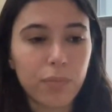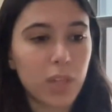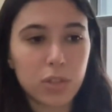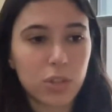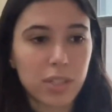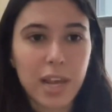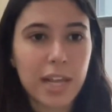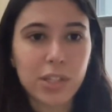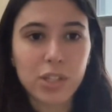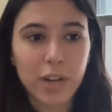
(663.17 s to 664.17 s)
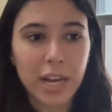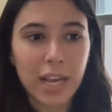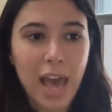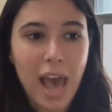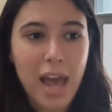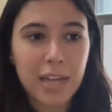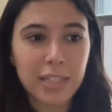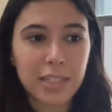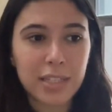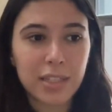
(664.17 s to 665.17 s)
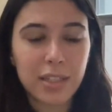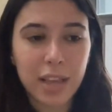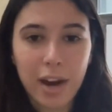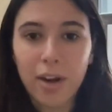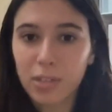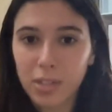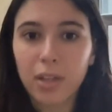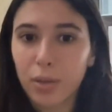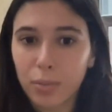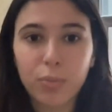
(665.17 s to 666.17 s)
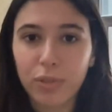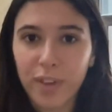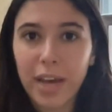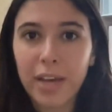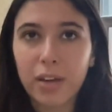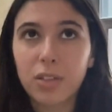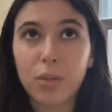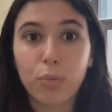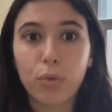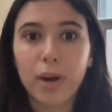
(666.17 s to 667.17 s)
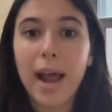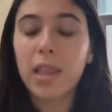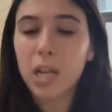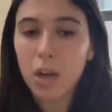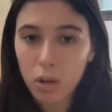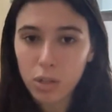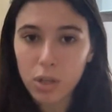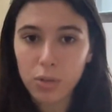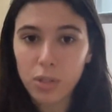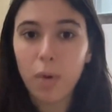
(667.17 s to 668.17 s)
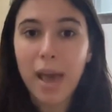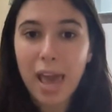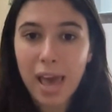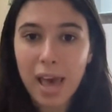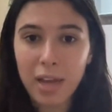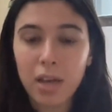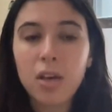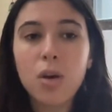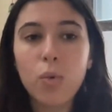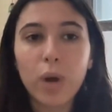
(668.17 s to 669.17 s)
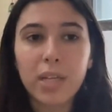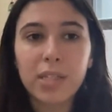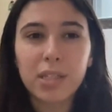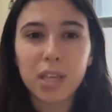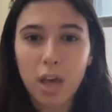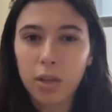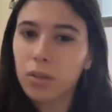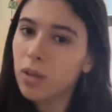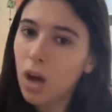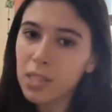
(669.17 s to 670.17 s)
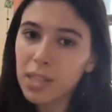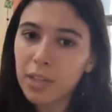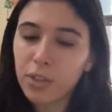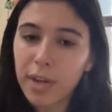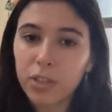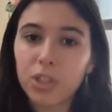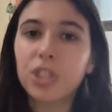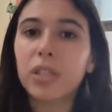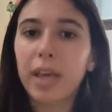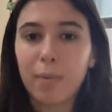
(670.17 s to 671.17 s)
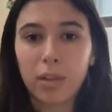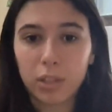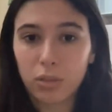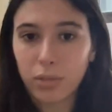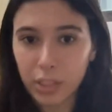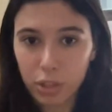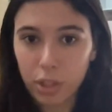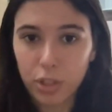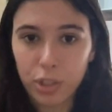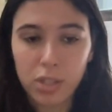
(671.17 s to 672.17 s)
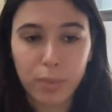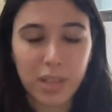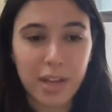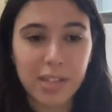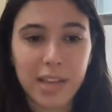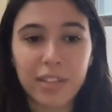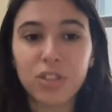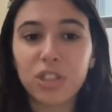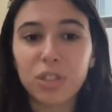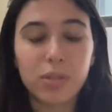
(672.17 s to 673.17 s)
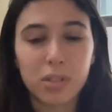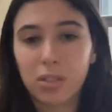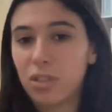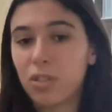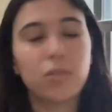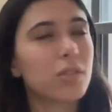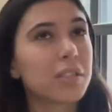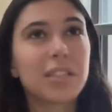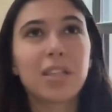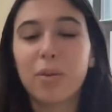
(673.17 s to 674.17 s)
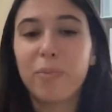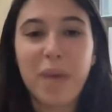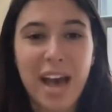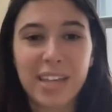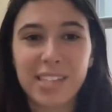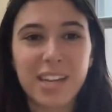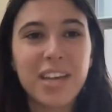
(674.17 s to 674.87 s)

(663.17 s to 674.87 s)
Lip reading: just answering and there to provide support. And then also, so Anne was the other on-site director. She came on the excursions with us, and she was just the best.